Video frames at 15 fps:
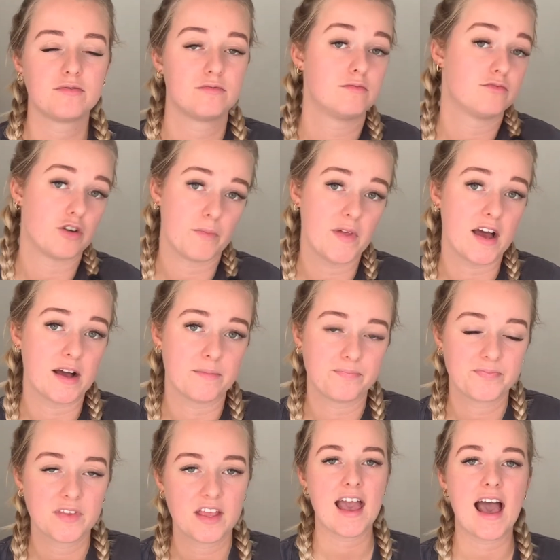from there.
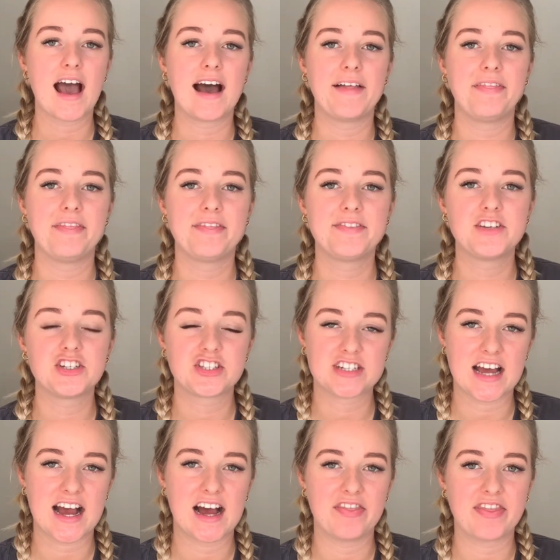And just to
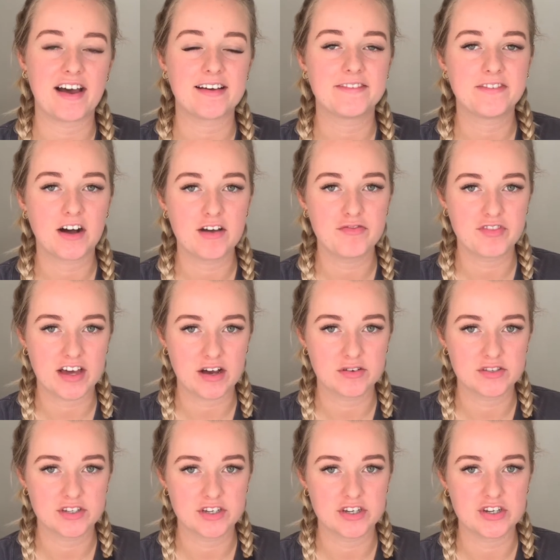add, that
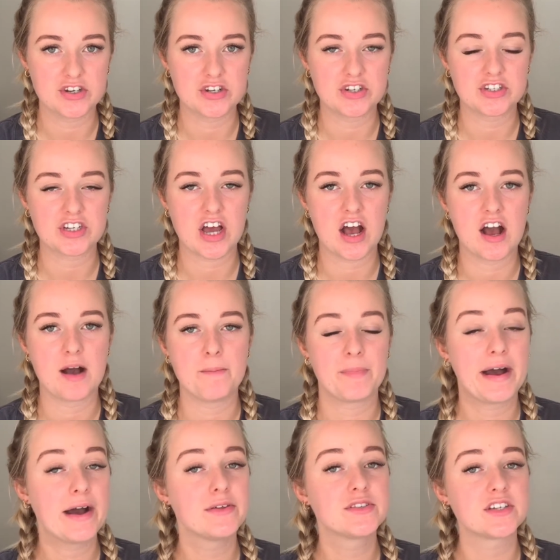£5,000
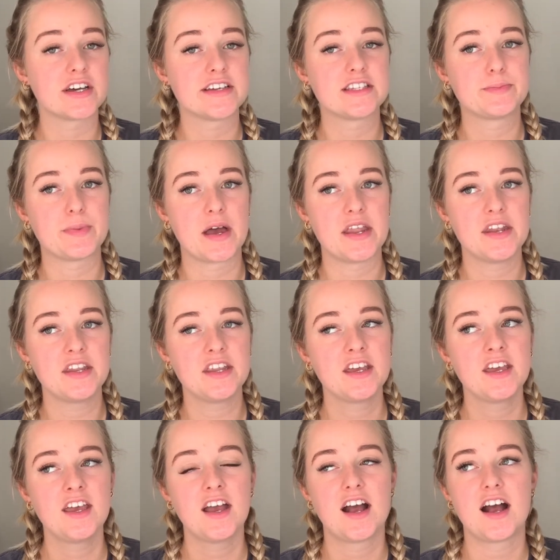that I spent,
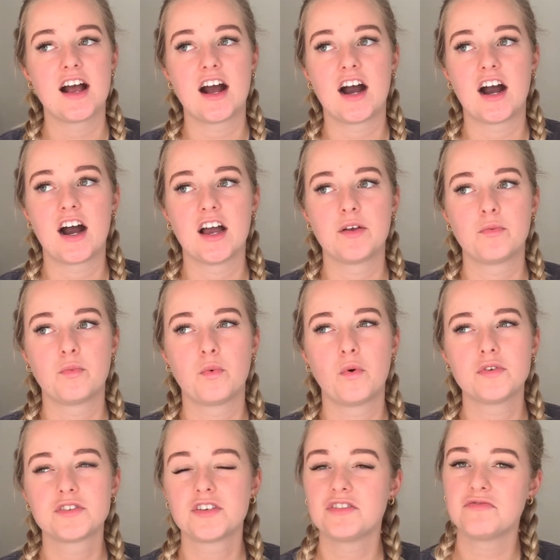I
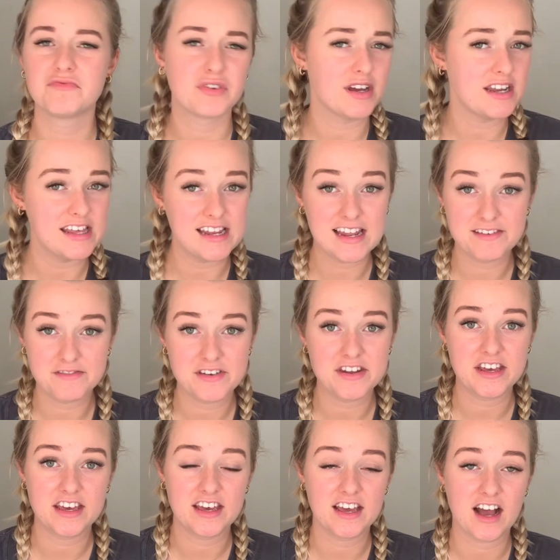wasn't really
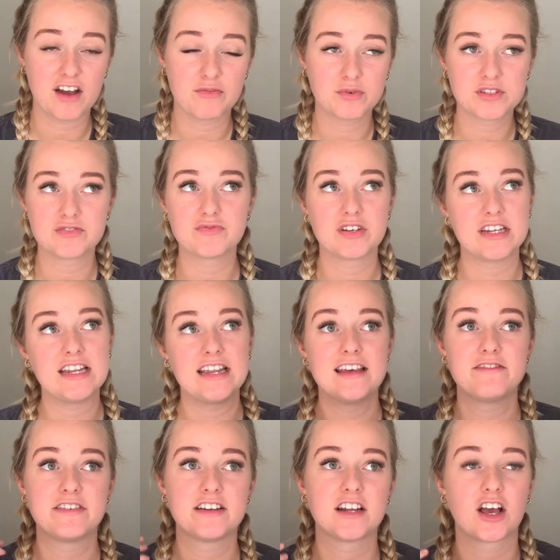
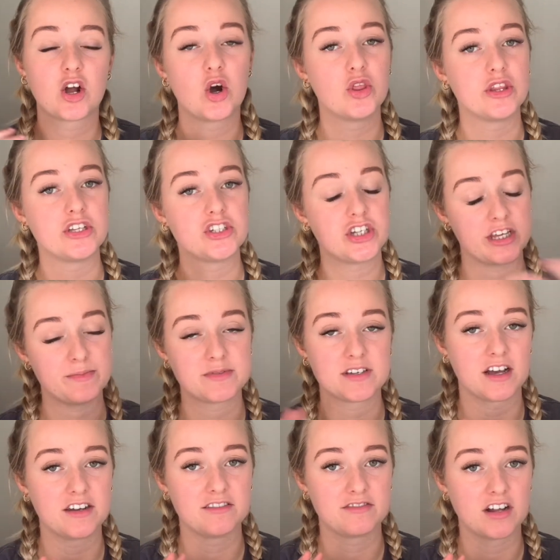living like on the cheap
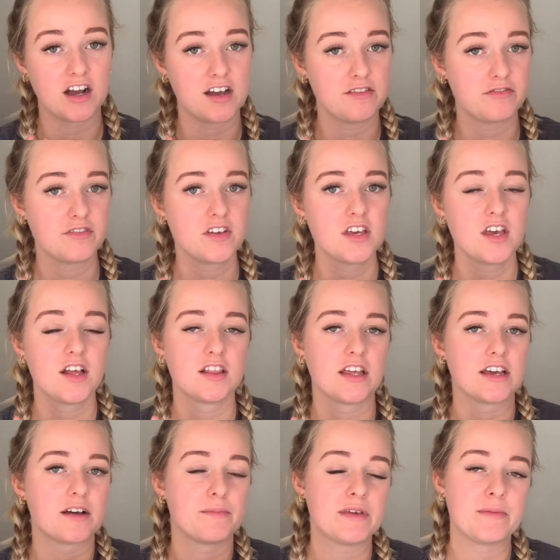side of life.
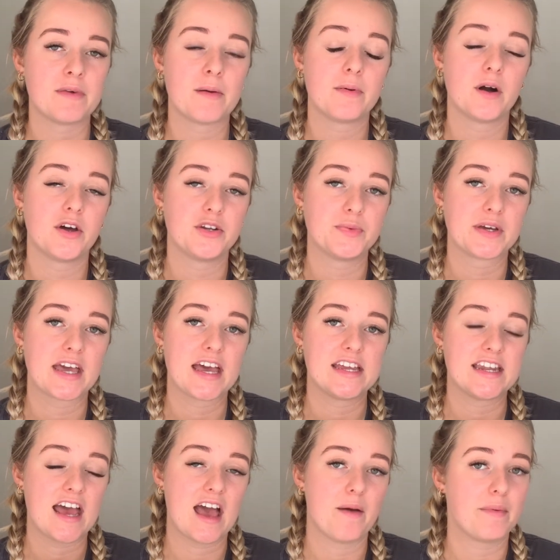Like, me and my partner were getting
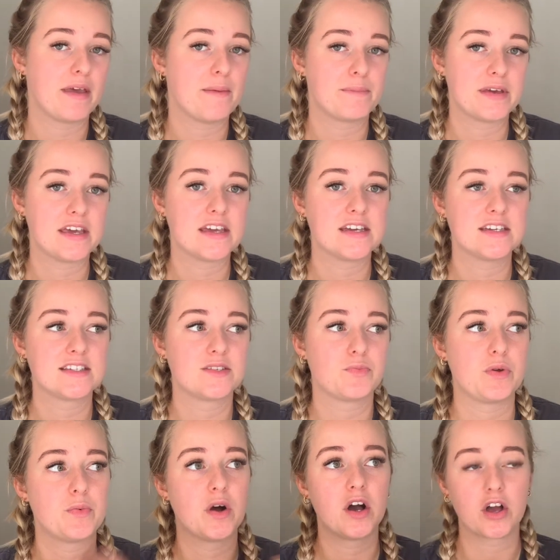Airbnbs, we
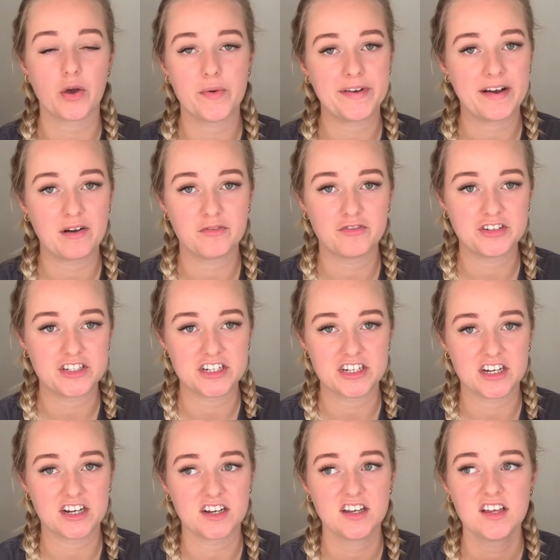were going out for
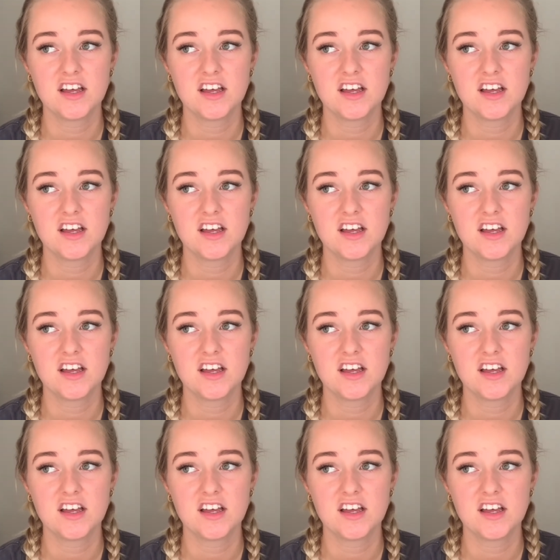dinner,